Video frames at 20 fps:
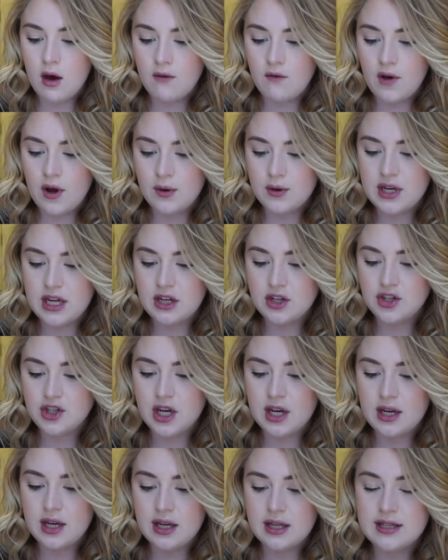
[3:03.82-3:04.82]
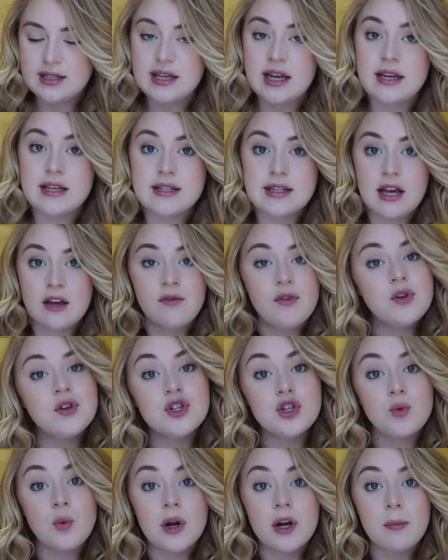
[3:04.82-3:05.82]
foundation, it says if you
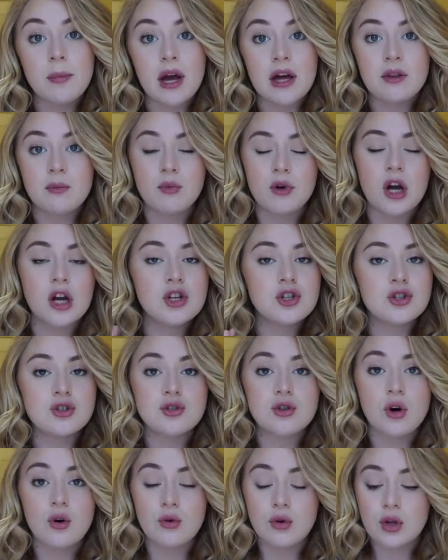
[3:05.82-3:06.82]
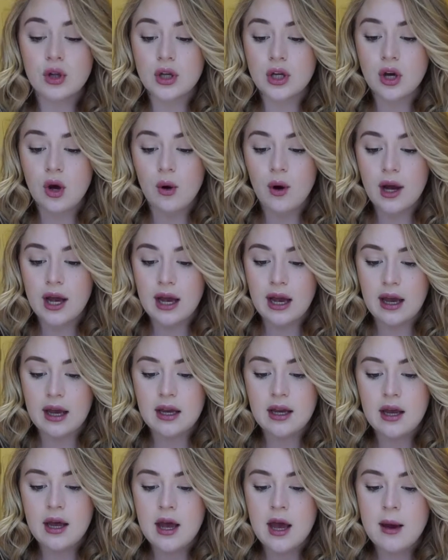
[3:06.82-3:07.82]
do want to buy the brush, totally go
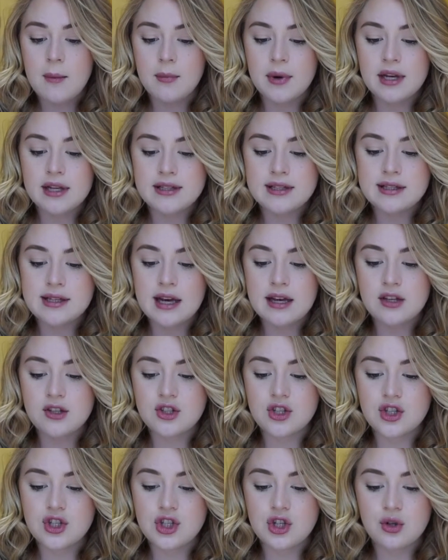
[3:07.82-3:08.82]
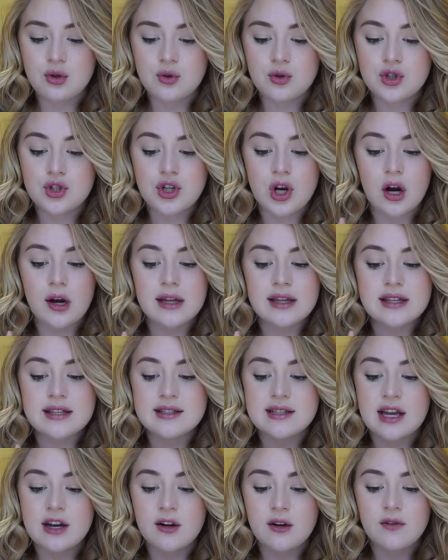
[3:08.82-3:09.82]
ahead, but it says to start at the
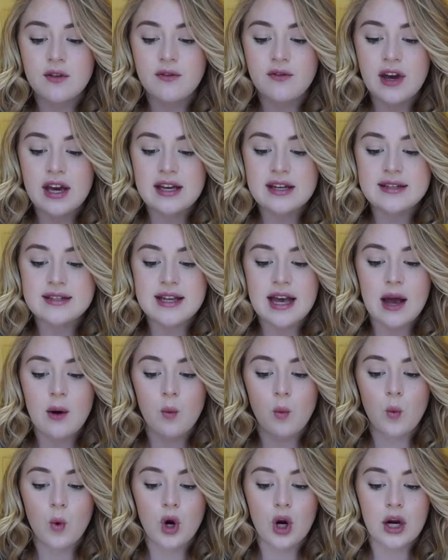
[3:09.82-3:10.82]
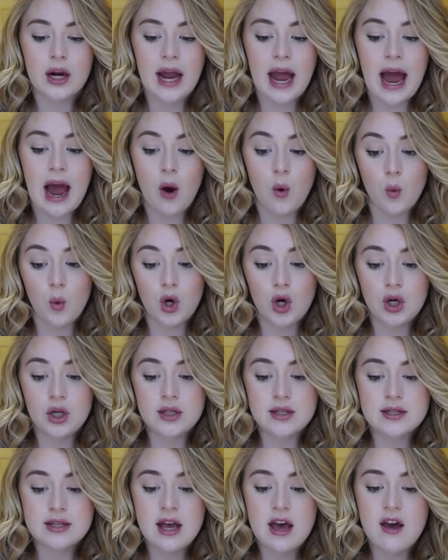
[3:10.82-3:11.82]
center of the face and work
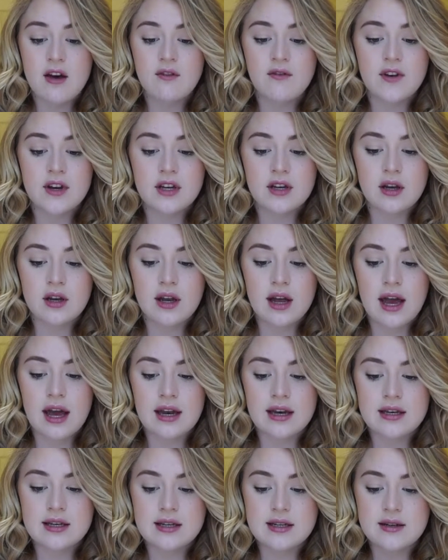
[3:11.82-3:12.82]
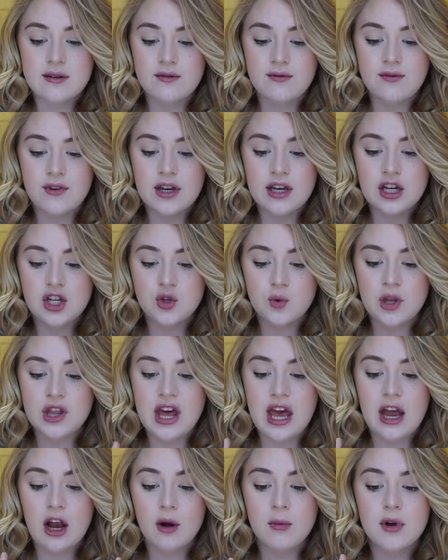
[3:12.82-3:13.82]
outwards and finish
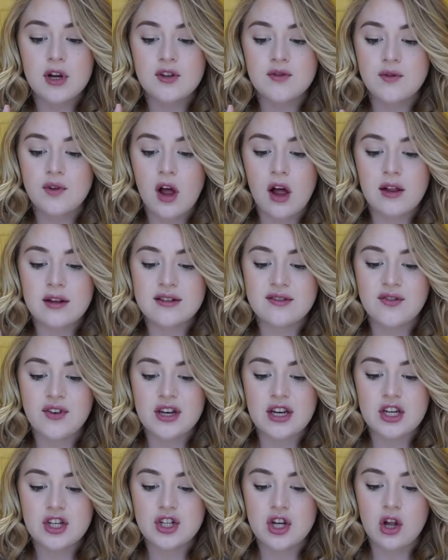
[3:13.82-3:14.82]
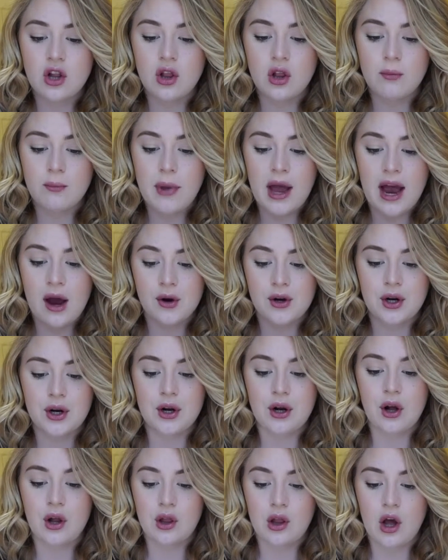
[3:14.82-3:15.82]
with airbrush flawless finish
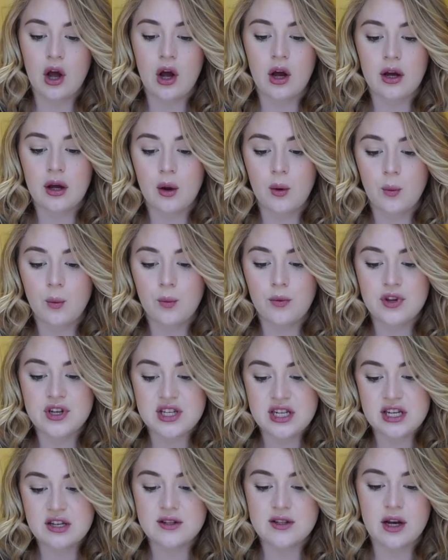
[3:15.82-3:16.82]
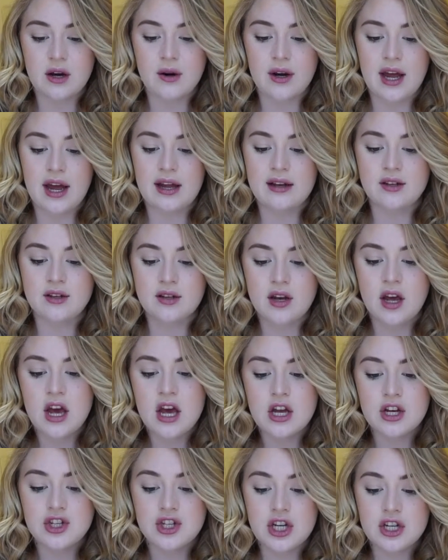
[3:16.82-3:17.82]
powder along the T-zone and
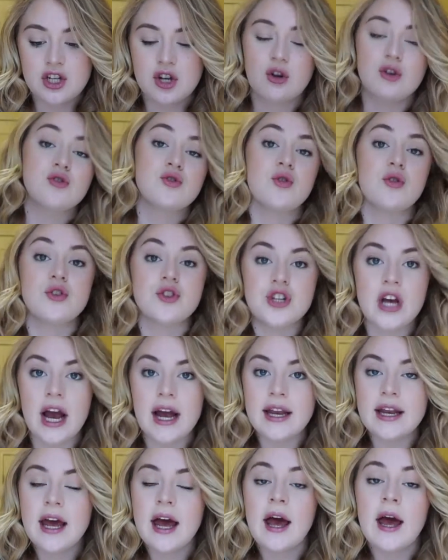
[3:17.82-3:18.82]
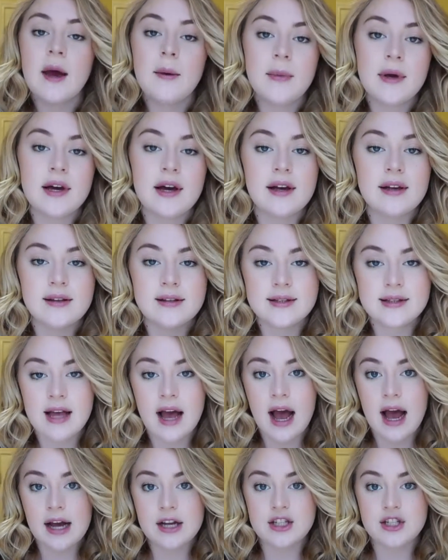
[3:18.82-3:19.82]
chin to control shine, because
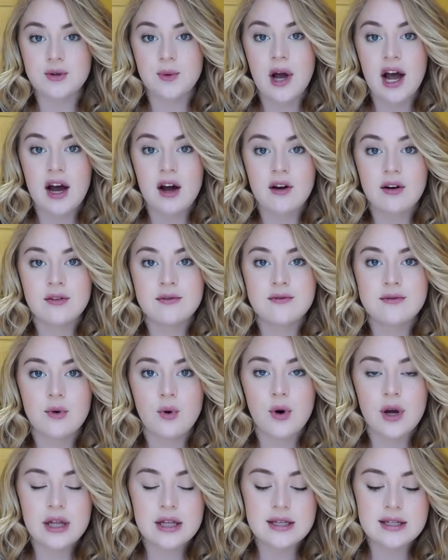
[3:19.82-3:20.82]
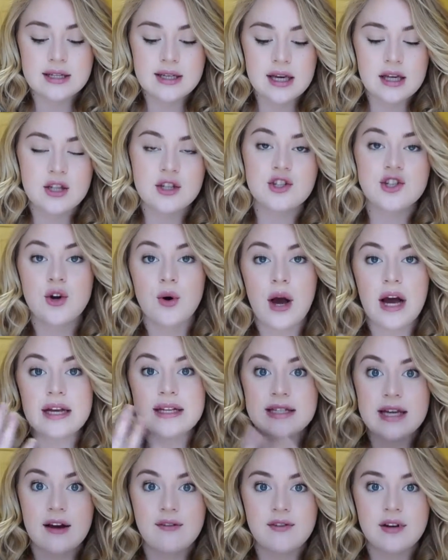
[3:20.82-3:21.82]
I do have oily skin, so I
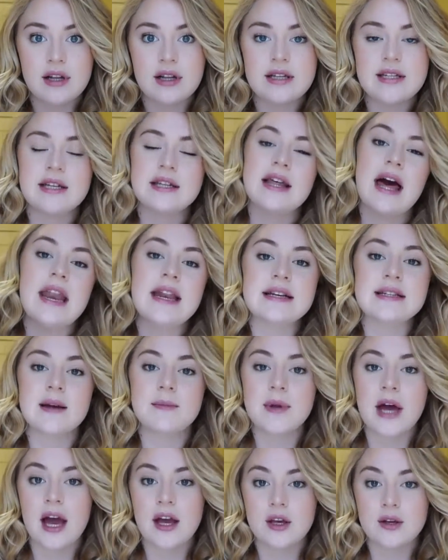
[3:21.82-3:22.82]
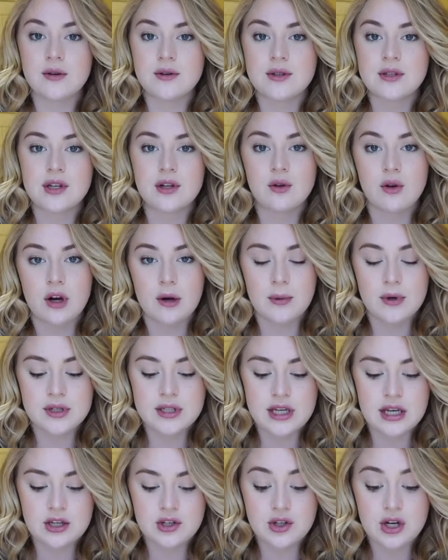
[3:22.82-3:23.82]
definitely did that, except I used Laura
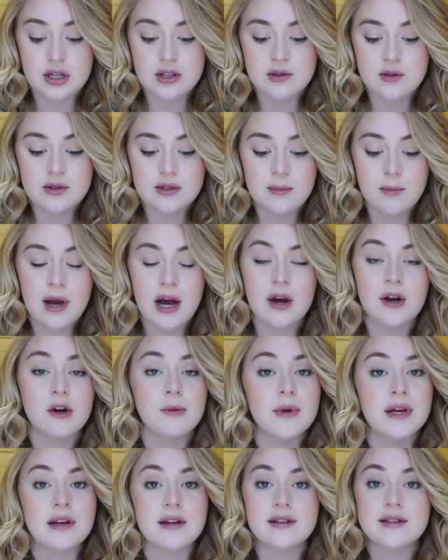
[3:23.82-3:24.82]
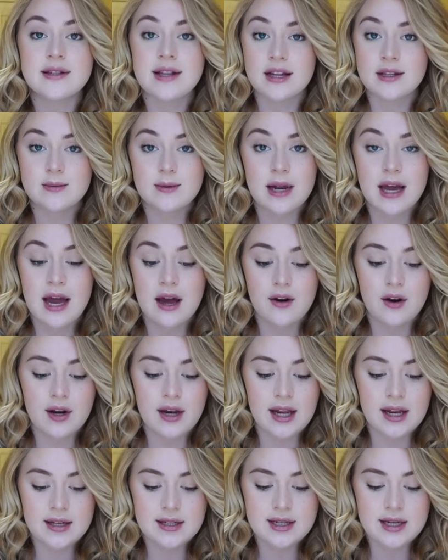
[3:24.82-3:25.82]
Mercier's translucent powder because that's what I had on
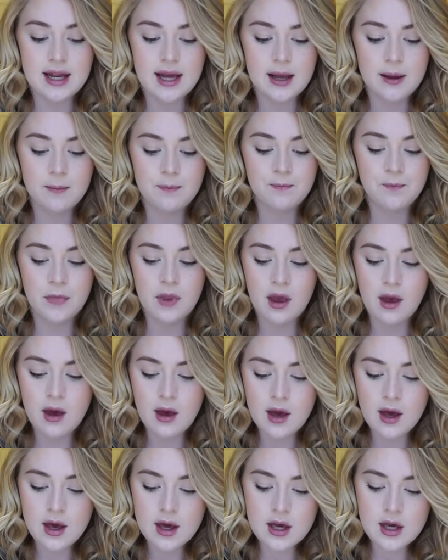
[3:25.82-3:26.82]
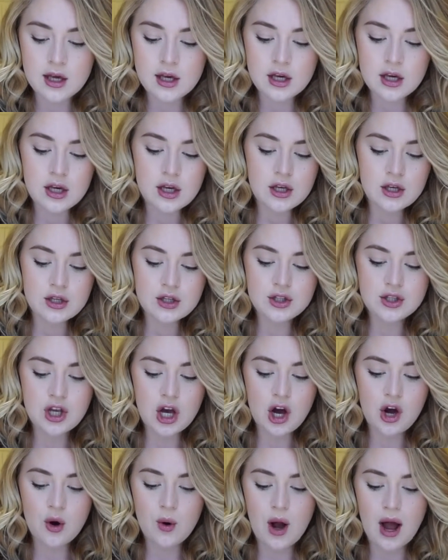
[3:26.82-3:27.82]
hand today.
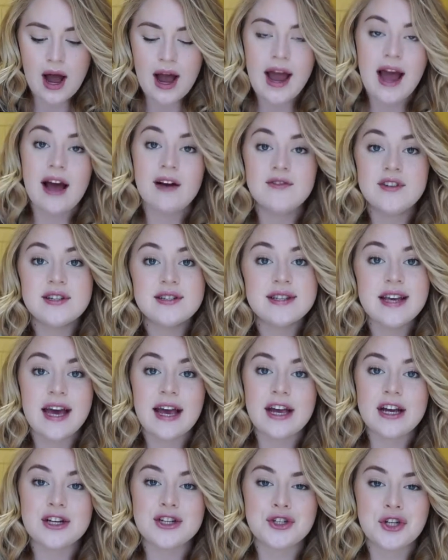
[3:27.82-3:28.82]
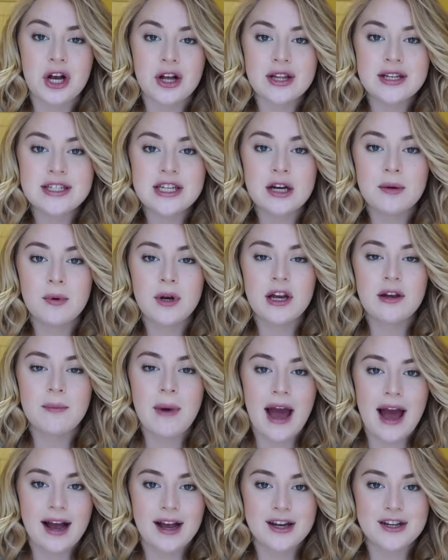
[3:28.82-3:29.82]
So I have to say, Charlotte Tilbury
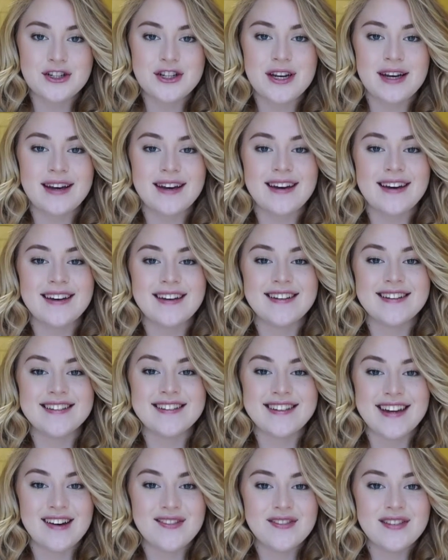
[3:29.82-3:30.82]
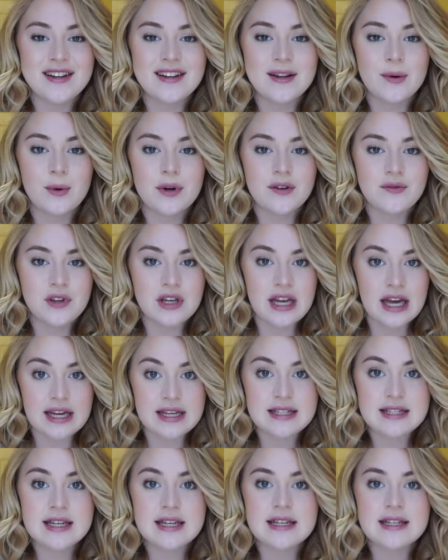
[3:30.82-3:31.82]
packaging is definitely one of the
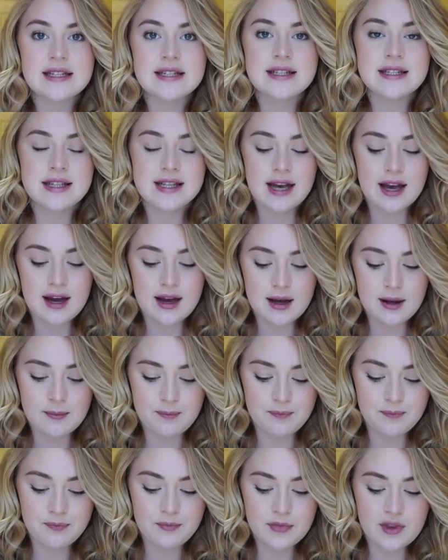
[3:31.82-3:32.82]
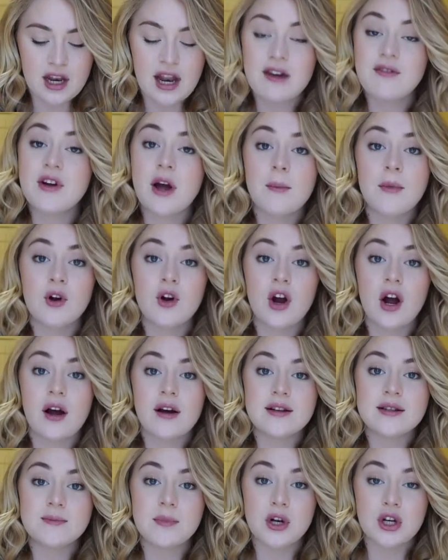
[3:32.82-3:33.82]
nicest that I've come
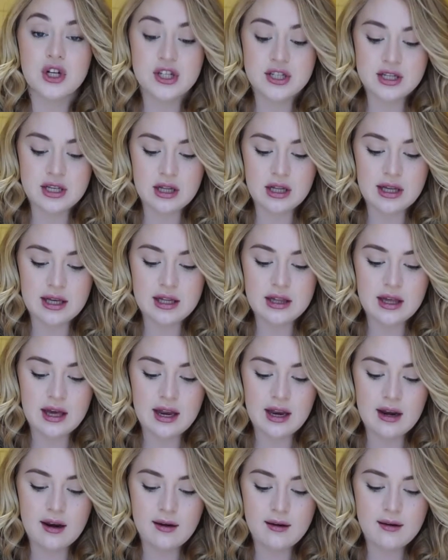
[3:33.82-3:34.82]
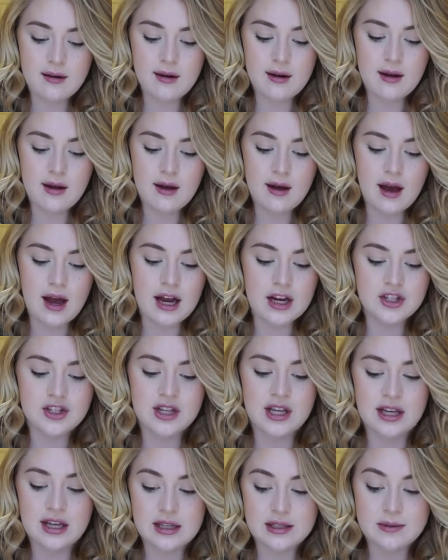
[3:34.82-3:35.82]
across personally, that I just
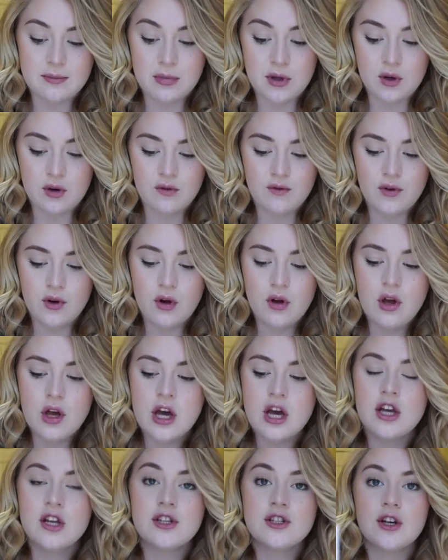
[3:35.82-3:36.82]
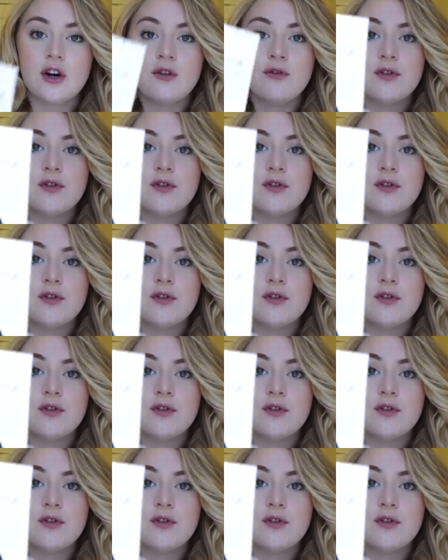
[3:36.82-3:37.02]
think it's beautiful. So